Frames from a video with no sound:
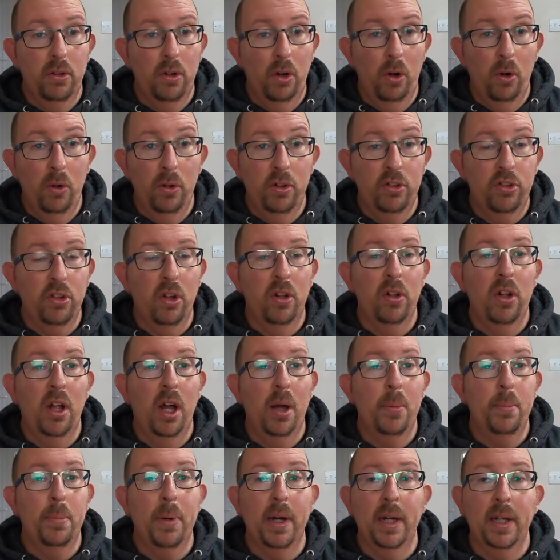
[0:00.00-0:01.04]
All this
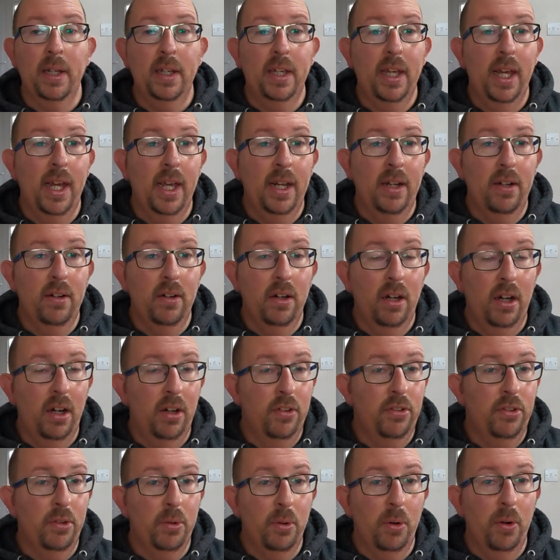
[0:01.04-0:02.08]
online banking,
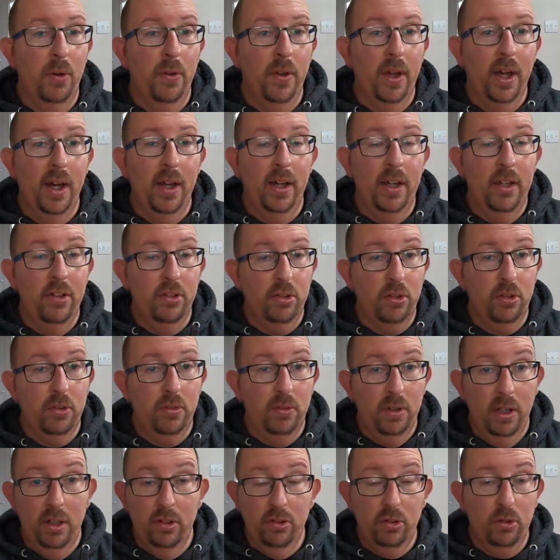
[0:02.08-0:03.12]
I do all that.
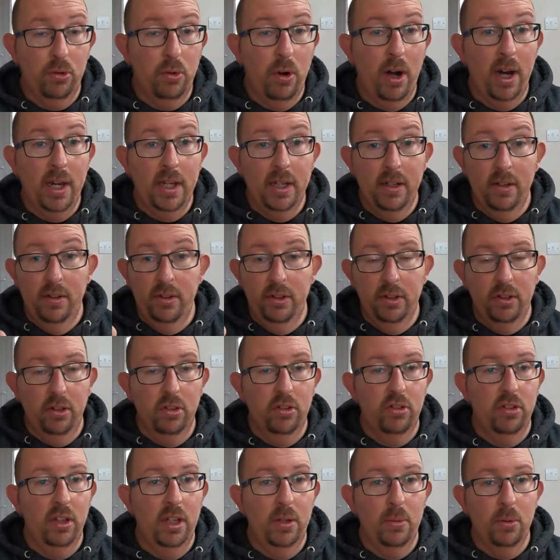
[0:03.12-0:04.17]
It's great, and you can
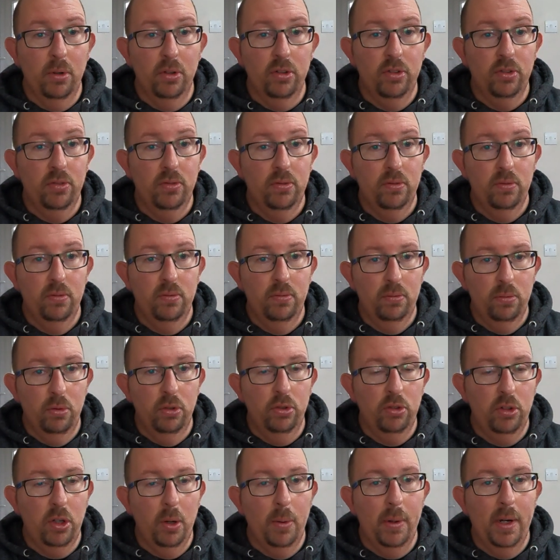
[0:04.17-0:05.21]
see what's
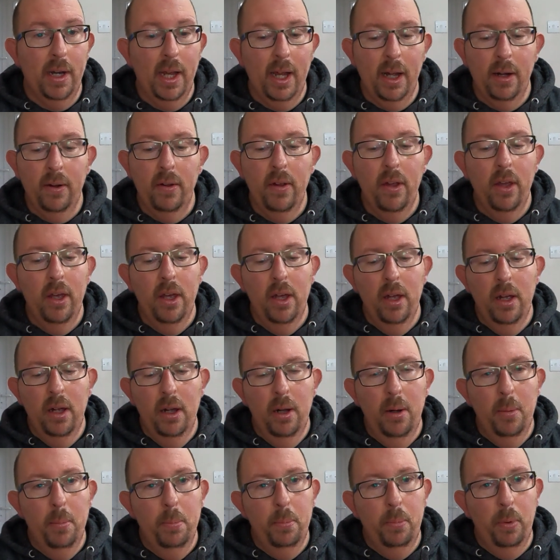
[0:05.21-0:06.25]
going out.
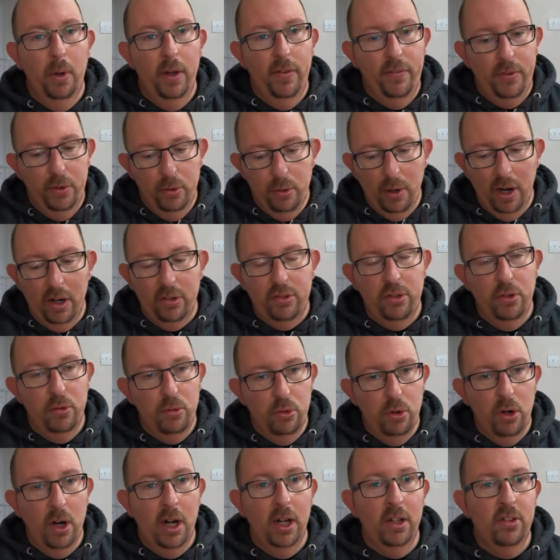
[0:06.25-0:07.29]
But if you actually
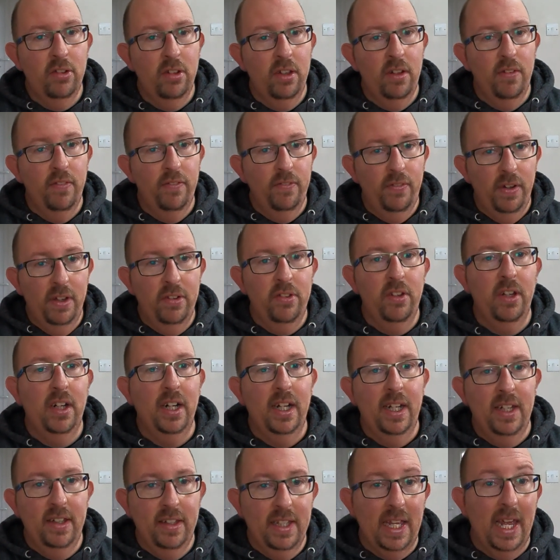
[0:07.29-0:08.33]
write it
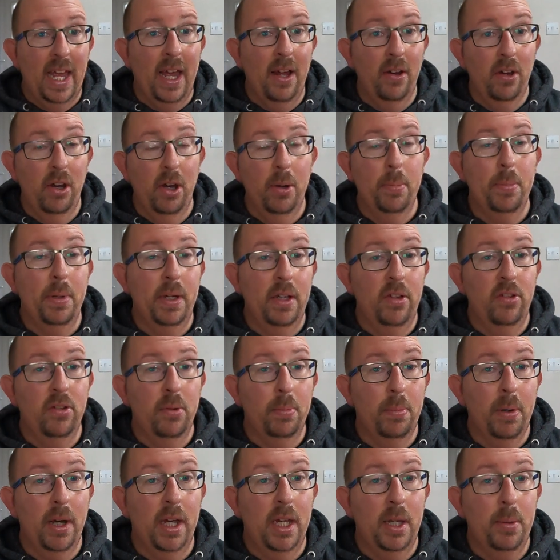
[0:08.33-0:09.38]
physically down on a piece
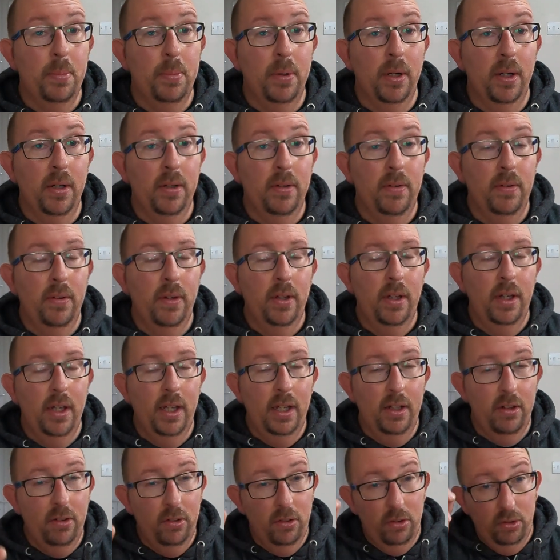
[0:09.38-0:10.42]
of paper,
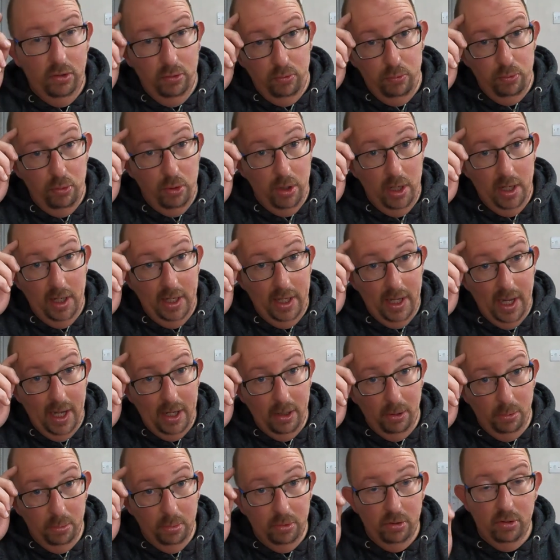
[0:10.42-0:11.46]
it really
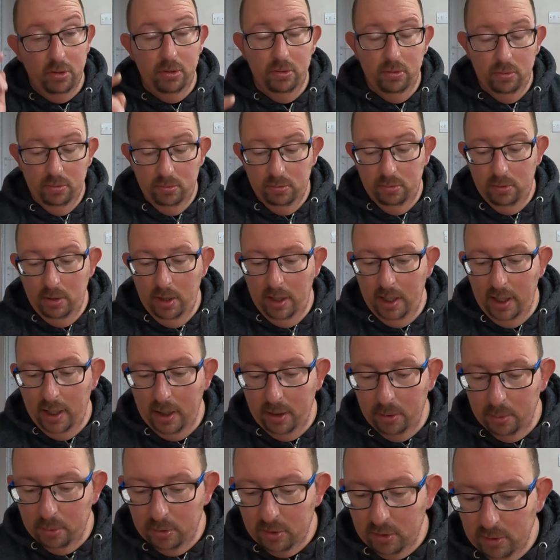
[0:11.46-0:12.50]
helps. Really
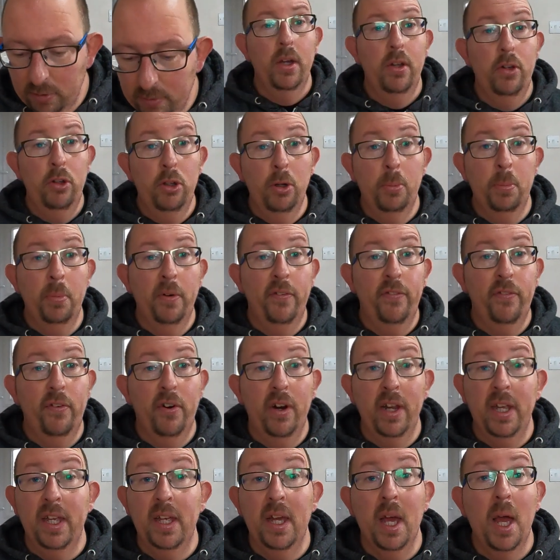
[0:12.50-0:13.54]
helps. Number
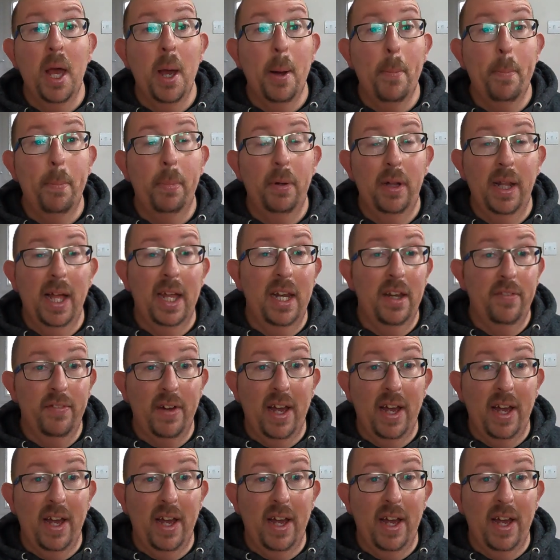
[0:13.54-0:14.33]
3, plan of